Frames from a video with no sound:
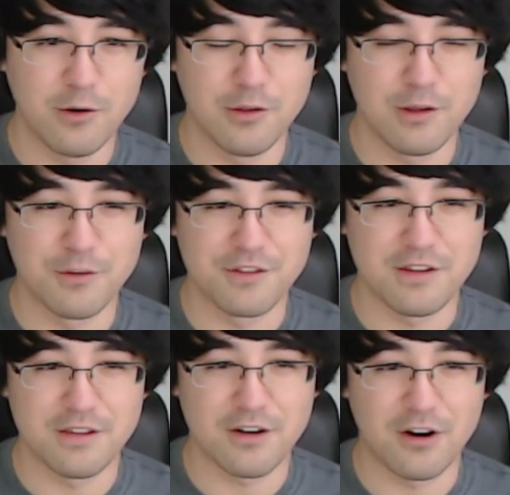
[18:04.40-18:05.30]
only will see
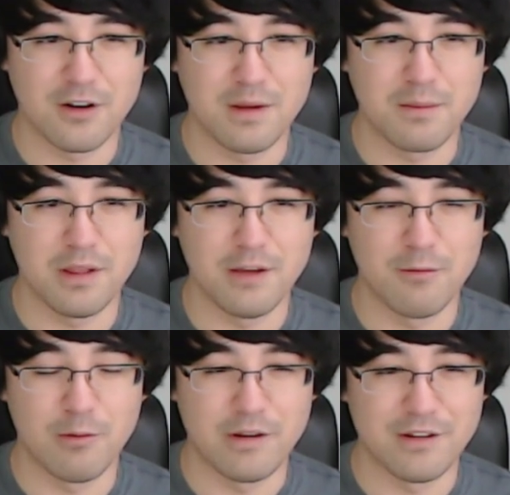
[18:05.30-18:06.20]
this card being played
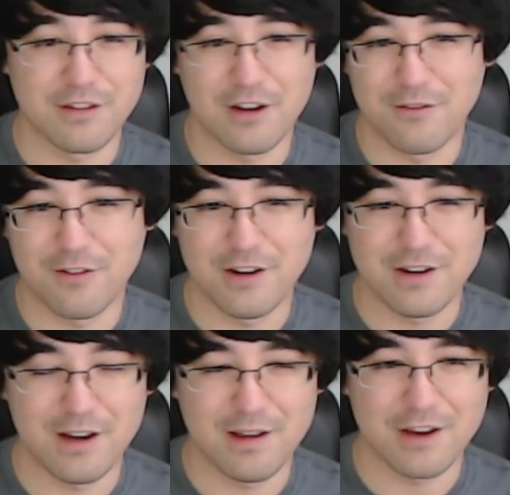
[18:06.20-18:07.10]
when we discover it,
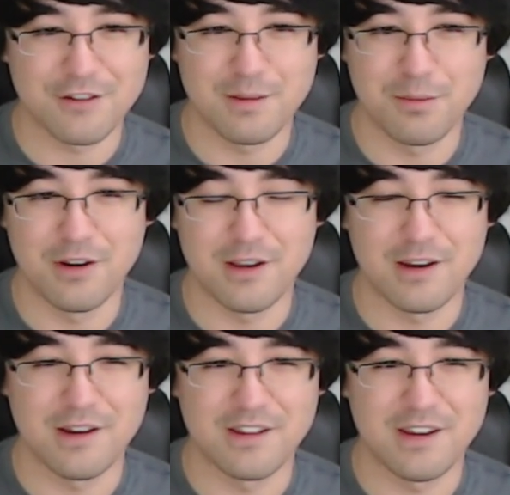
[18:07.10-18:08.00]
not actually putting
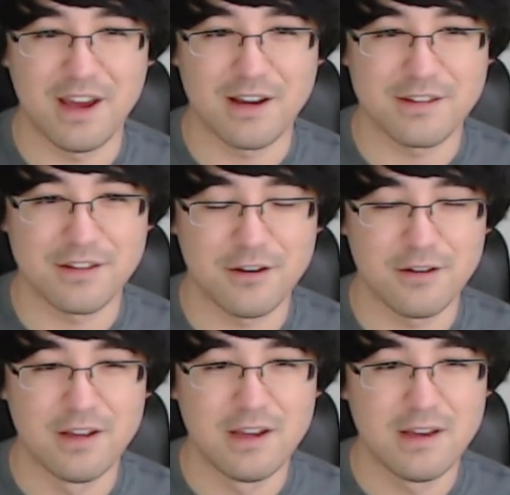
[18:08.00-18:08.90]
it into decks,
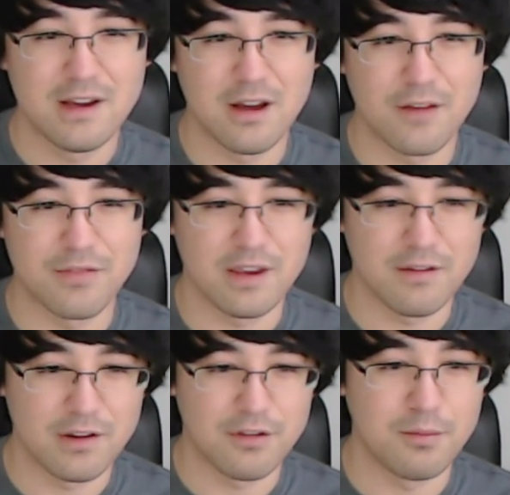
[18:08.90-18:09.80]
so I'll have to give
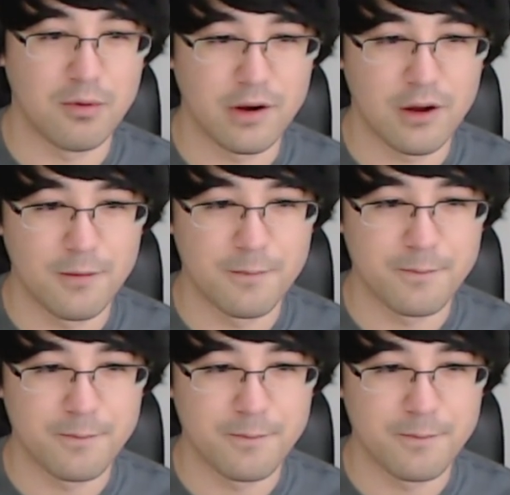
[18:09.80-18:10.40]
it a 2.0.